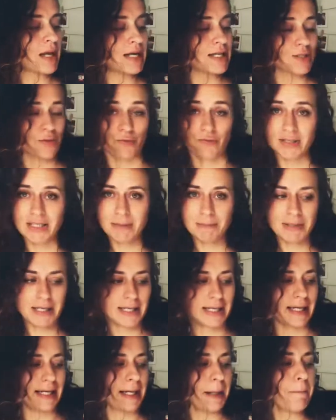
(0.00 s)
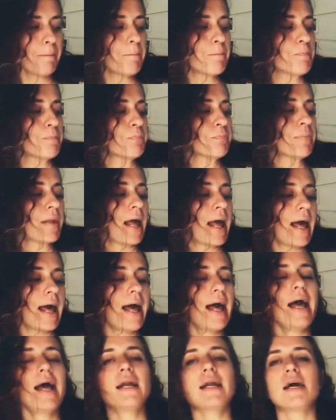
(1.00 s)
So vitamin E,
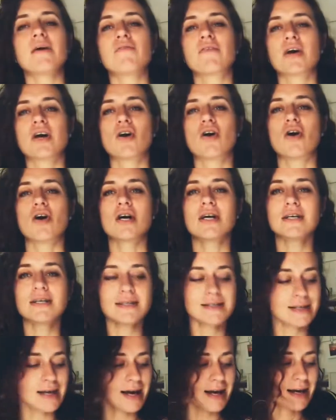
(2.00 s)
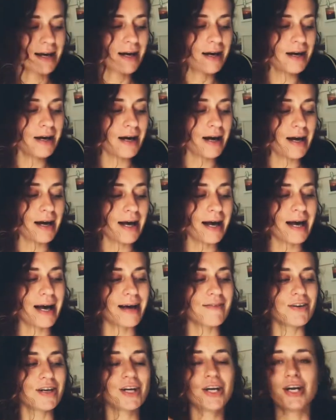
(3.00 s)
and of course I
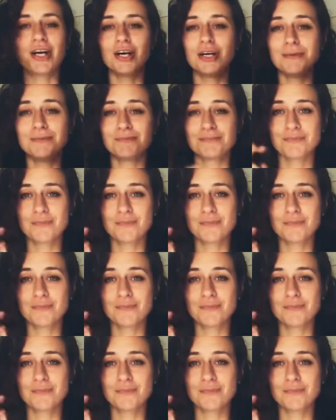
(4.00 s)
have in here